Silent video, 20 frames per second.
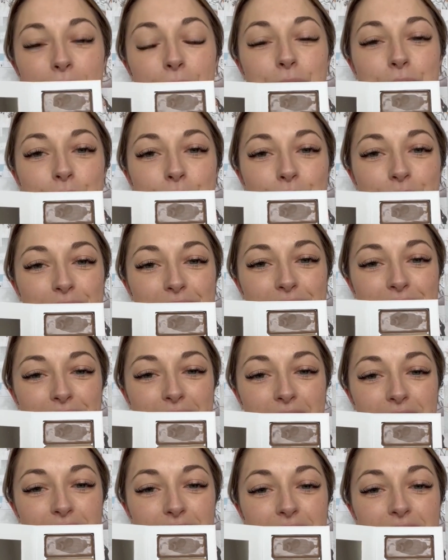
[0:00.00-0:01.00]
would use this
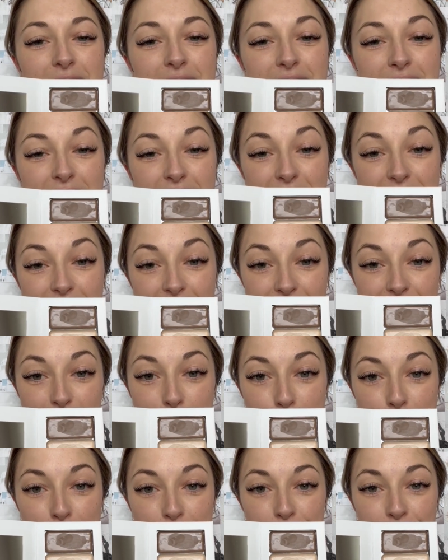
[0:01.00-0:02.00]
color in the
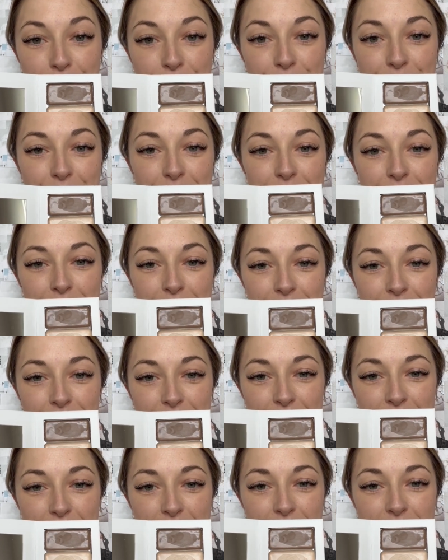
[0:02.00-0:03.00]
summer.
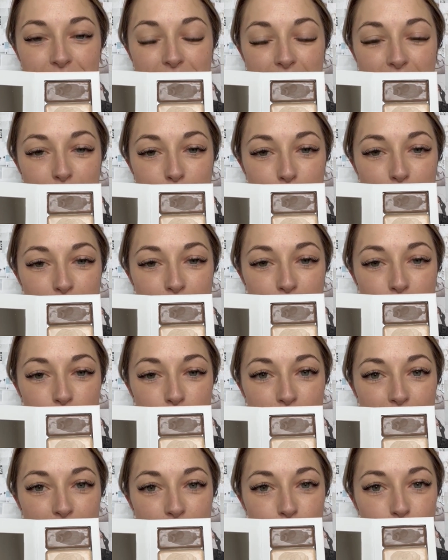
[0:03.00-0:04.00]
Then I'm gonna go
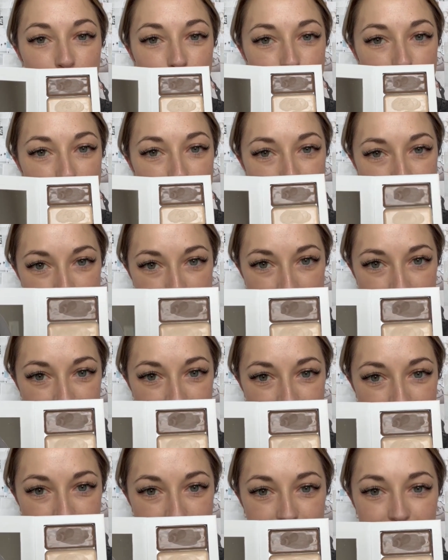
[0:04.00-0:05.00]
ahead with my main
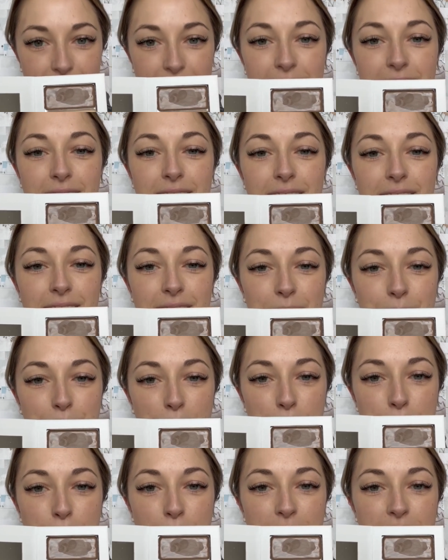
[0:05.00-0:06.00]
highlight, my
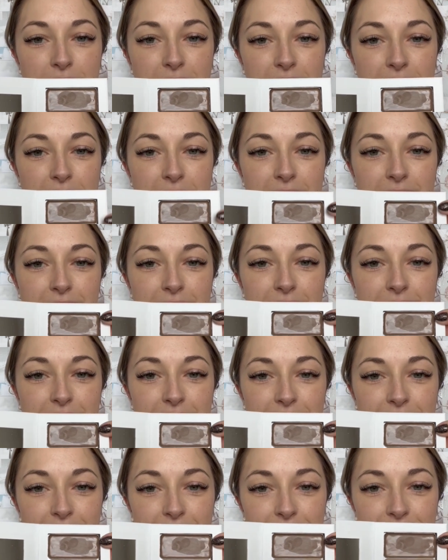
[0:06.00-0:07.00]
brightening
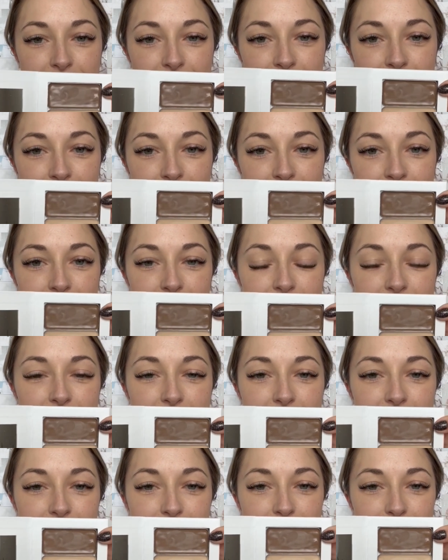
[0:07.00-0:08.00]
highlight,
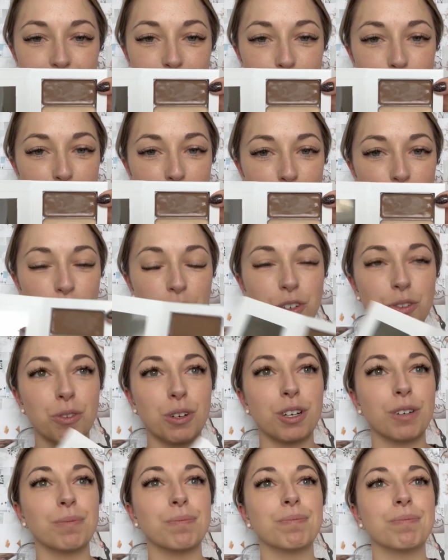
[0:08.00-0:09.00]
and this is my
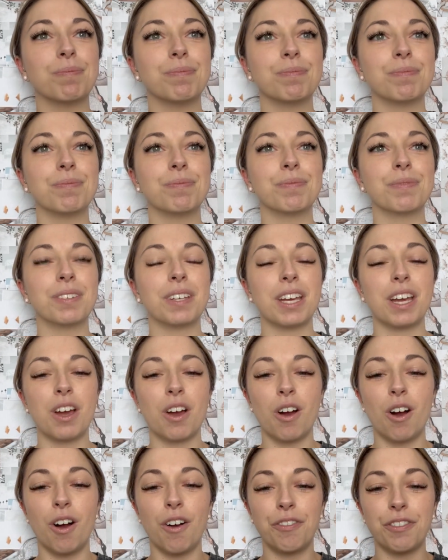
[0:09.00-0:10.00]
contour.
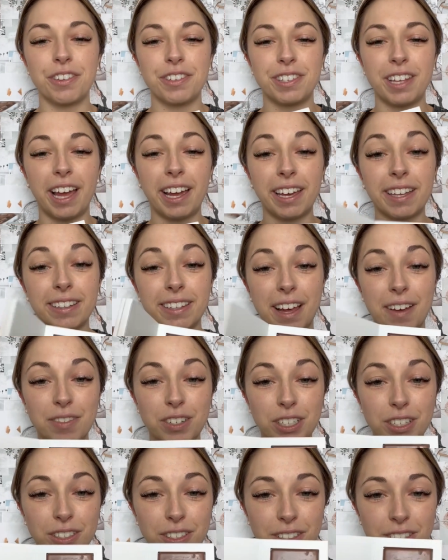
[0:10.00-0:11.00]
On the second
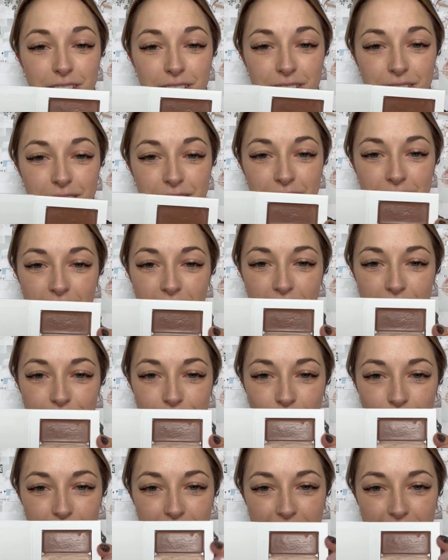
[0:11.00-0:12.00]
level, I've
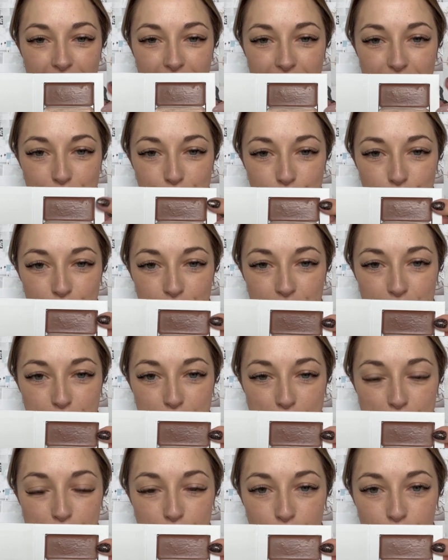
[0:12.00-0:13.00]
gone ahead and put in
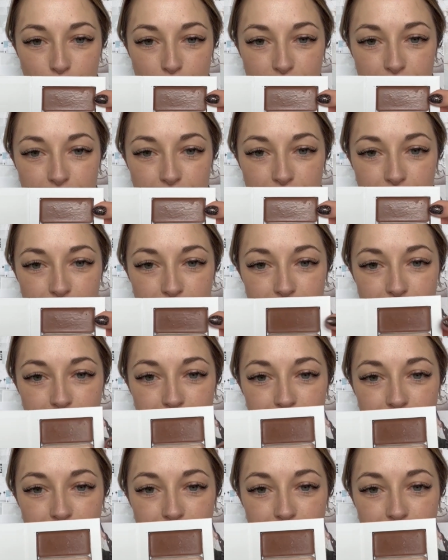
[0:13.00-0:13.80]
my bronzer,